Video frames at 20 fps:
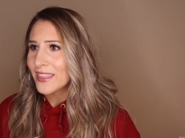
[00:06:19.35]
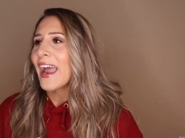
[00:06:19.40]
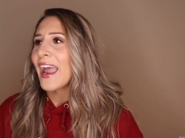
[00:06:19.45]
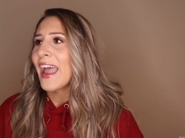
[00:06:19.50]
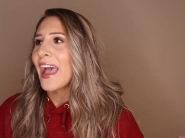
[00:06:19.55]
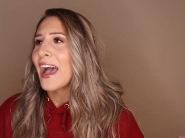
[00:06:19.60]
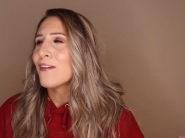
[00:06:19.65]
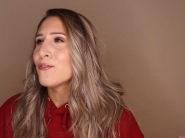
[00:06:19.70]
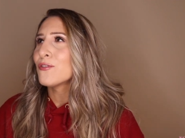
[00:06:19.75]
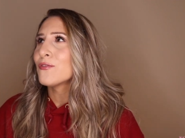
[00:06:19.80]
I
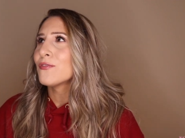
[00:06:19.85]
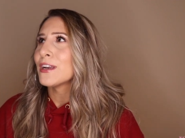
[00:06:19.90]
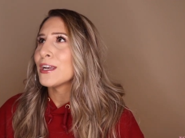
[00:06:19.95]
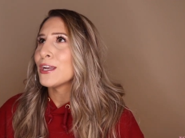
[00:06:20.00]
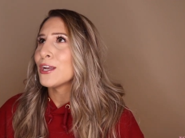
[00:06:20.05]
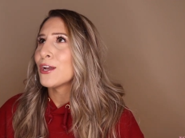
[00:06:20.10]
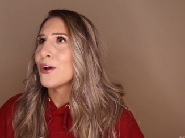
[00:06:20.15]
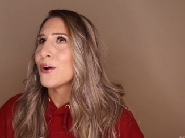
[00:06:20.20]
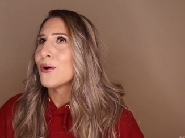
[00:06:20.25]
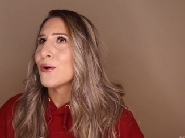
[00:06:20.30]
have a
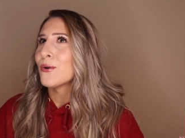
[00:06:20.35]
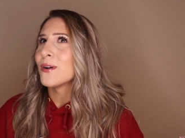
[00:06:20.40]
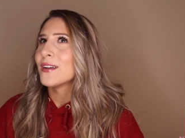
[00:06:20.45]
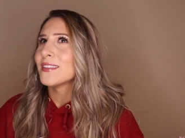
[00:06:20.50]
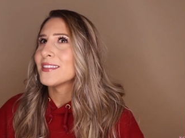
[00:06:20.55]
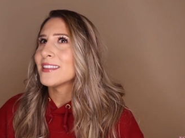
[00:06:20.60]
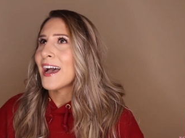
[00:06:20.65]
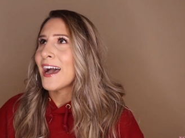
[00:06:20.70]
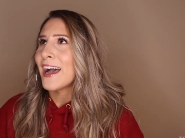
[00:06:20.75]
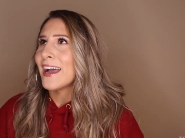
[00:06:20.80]
video
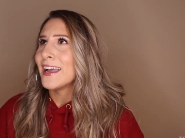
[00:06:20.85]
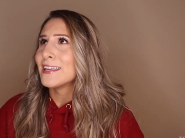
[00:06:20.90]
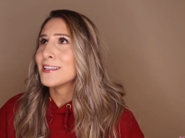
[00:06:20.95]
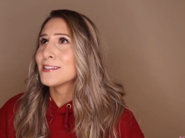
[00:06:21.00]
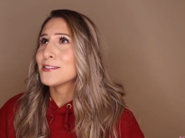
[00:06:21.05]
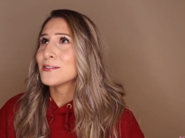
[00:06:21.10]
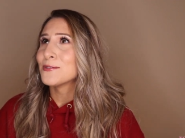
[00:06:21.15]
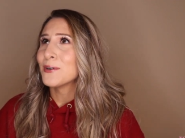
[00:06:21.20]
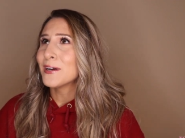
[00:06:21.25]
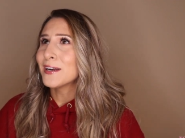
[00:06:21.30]
that
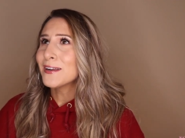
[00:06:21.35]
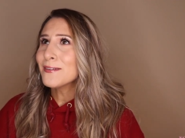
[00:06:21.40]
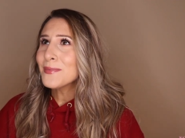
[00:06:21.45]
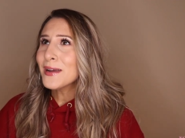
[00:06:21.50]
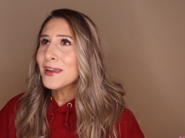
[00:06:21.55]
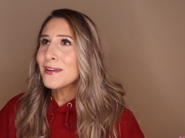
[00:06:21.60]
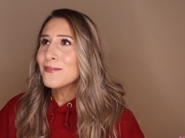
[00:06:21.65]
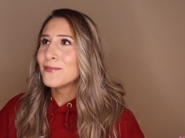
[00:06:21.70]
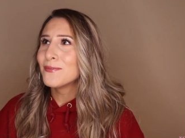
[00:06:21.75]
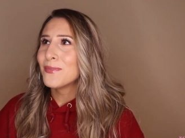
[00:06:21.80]
is one of
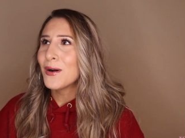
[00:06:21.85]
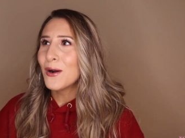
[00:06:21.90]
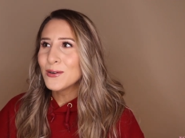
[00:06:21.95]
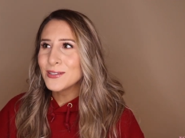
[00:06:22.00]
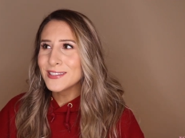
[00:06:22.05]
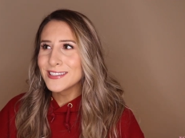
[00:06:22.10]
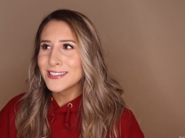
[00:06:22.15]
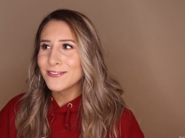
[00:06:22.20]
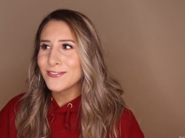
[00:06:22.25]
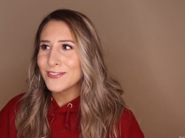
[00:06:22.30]
my
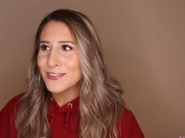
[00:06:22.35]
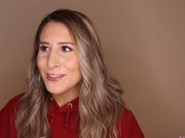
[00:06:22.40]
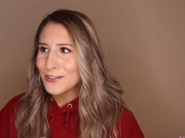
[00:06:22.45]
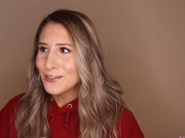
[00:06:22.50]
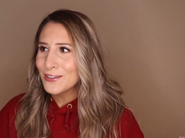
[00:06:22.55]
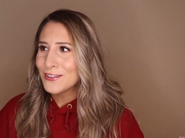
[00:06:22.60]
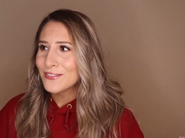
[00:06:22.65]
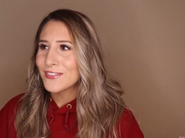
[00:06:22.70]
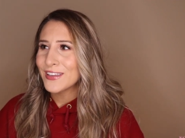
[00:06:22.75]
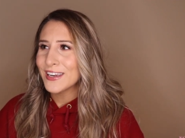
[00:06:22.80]
most
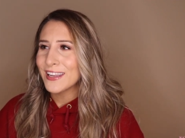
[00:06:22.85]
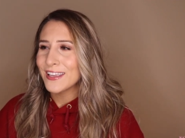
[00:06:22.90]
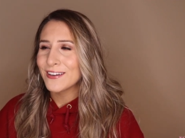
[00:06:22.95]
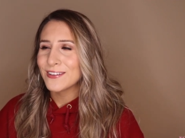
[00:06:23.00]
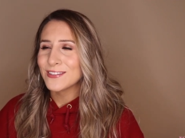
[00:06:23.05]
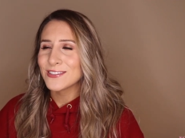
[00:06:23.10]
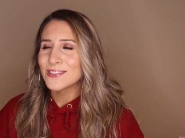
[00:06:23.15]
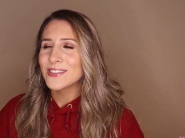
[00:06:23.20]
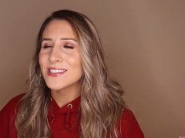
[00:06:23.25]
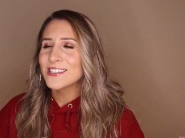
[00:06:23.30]
viewed videos,